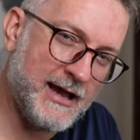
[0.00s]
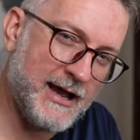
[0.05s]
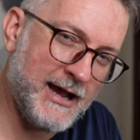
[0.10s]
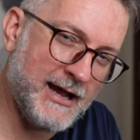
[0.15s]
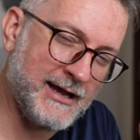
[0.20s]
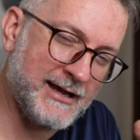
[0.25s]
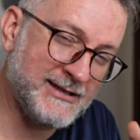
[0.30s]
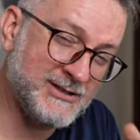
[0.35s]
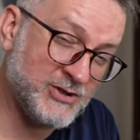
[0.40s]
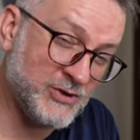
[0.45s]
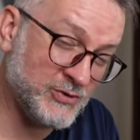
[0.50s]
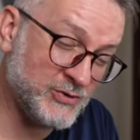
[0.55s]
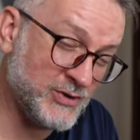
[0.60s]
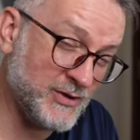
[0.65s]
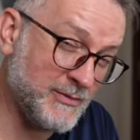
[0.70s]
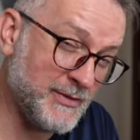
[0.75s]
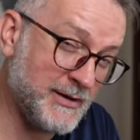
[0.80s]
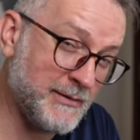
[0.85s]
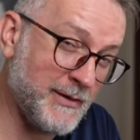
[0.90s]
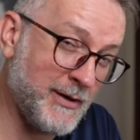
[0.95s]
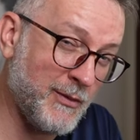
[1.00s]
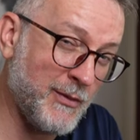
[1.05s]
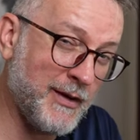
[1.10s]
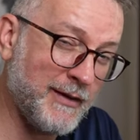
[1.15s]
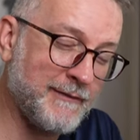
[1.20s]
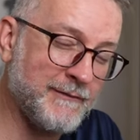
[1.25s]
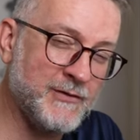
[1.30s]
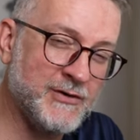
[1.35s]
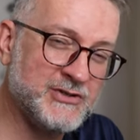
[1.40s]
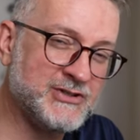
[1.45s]
I told you a bit about
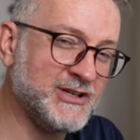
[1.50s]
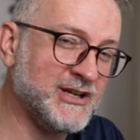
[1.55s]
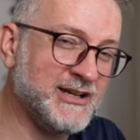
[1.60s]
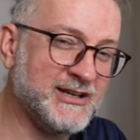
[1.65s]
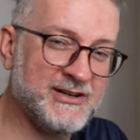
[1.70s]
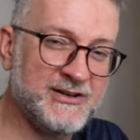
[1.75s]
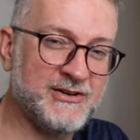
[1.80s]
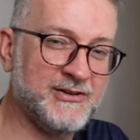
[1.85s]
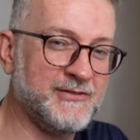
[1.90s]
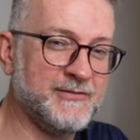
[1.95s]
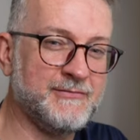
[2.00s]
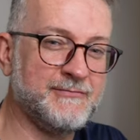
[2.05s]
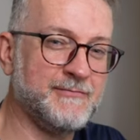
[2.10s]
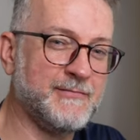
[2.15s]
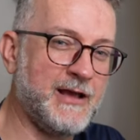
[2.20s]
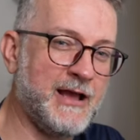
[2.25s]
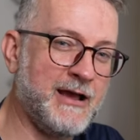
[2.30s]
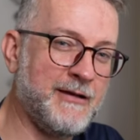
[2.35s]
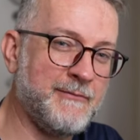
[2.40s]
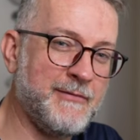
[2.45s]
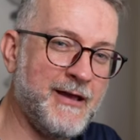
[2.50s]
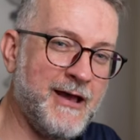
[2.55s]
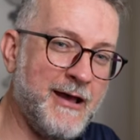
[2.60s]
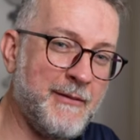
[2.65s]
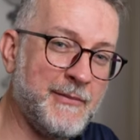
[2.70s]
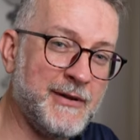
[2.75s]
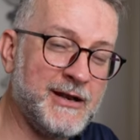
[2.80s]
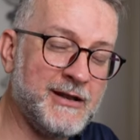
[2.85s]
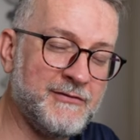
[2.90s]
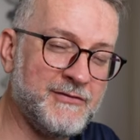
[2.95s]
Wikipedia. I don't know how
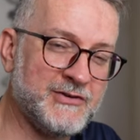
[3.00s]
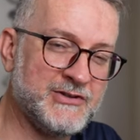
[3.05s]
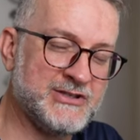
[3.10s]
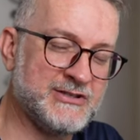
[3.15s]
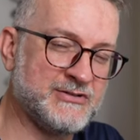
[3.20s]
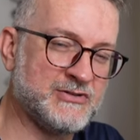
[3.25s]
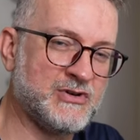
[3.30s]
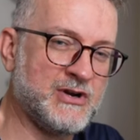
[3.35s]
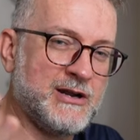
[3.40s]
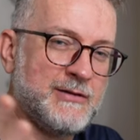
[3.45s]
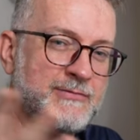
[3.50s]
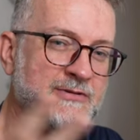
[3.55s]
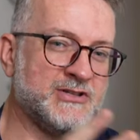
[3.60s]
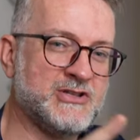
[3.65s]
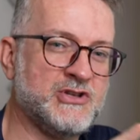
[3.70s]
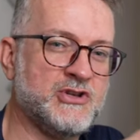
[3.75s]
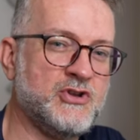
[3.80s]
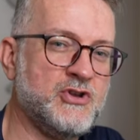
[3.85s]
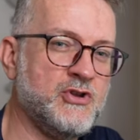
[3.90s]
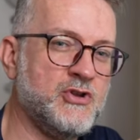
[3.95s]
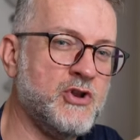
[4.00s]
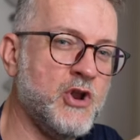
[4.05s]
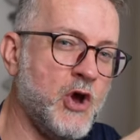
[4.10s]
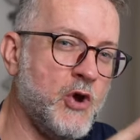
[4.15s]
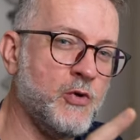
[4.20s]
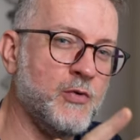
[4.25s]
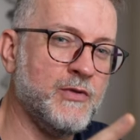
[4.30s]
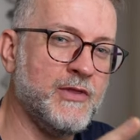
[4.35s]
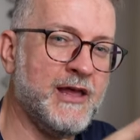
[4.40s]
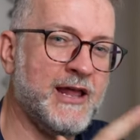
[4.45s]
many of you subscribers
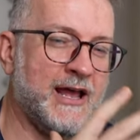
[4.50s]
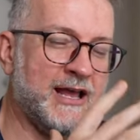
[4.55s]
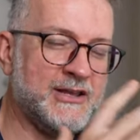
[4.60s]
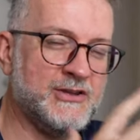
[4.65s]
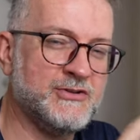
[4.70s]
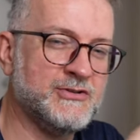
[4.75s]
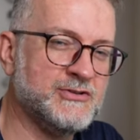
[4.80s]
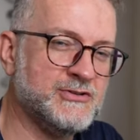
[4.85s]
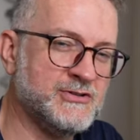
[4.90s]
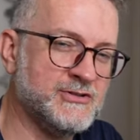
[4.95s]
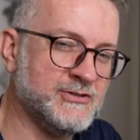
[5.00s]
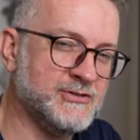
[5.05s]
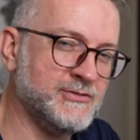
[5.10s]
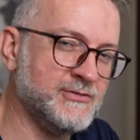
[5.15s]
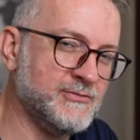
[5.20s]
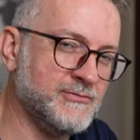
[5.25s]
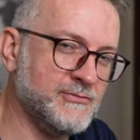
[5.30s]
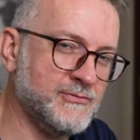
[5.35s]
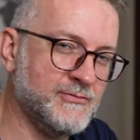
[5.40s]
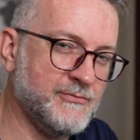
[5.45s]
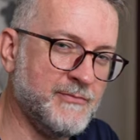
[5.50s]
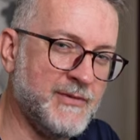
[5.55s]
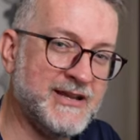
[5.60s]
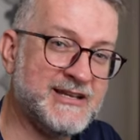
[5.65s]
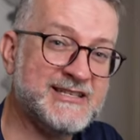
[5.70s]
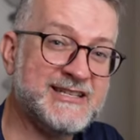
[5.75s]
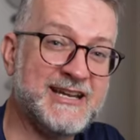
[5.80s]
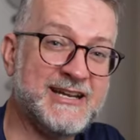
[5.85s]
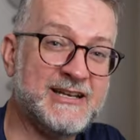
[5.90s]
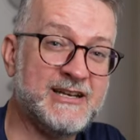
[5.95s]
know that I used to
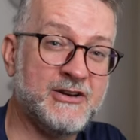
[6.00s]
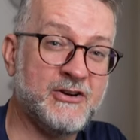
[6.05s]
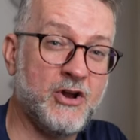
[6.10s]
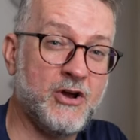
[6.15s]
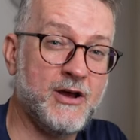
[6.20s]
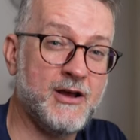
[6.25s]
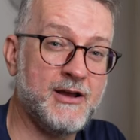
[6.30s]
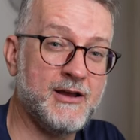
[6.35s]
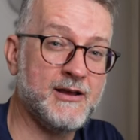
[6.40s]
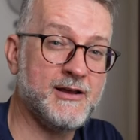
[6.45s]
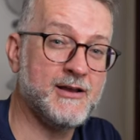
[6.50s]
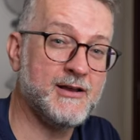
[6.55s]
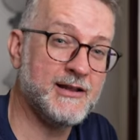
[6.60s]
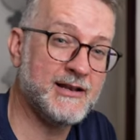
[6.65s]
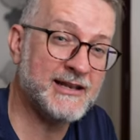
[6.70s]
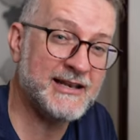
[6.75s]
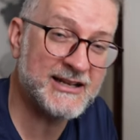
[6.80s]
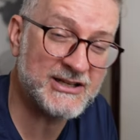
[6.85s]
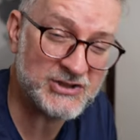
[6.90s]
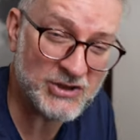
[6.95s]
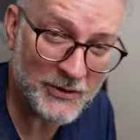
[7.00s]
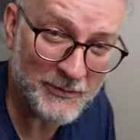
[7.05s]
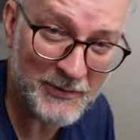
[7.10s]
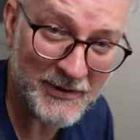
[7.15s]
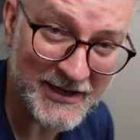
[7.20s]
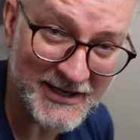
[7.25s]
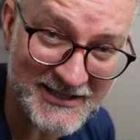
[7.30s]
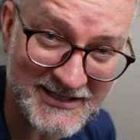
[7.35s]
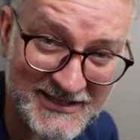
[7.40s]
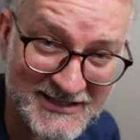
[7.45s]
maintain a Linux
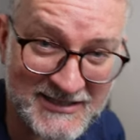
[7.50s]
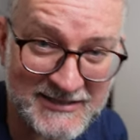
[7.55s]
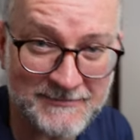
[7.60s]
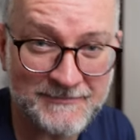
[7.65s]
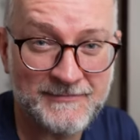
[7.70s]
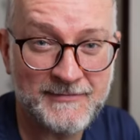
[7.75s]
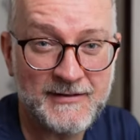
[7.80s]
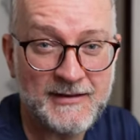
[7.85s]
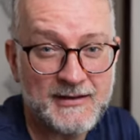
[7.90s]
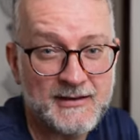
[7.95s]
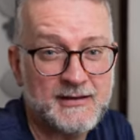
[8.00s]
operating system.